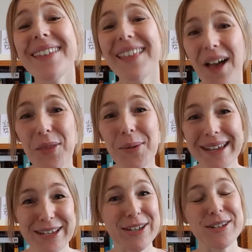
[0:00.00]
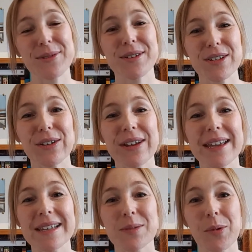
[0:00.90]
The other way you can do it too
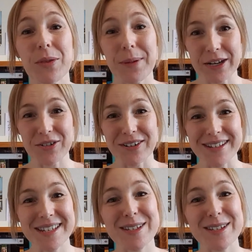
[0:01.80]
is with Pinterest.